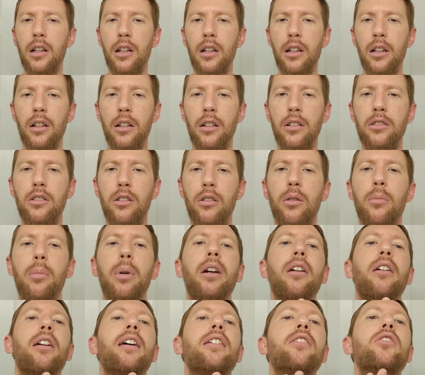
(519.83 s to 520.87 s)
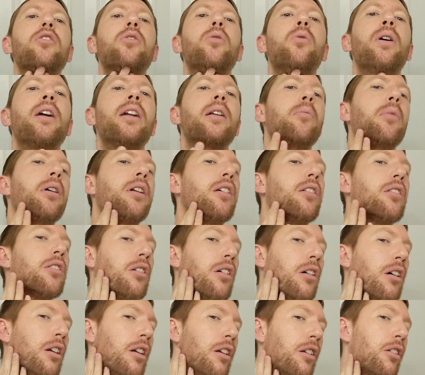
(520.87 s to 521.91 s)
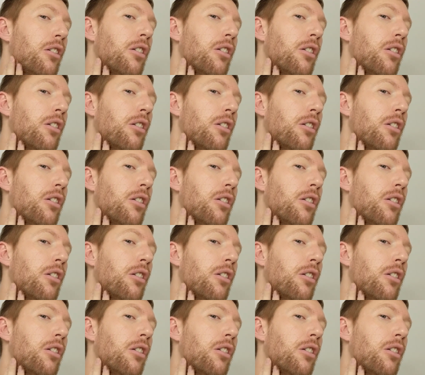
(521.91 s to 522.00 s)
So the beard has 20 minutes on it.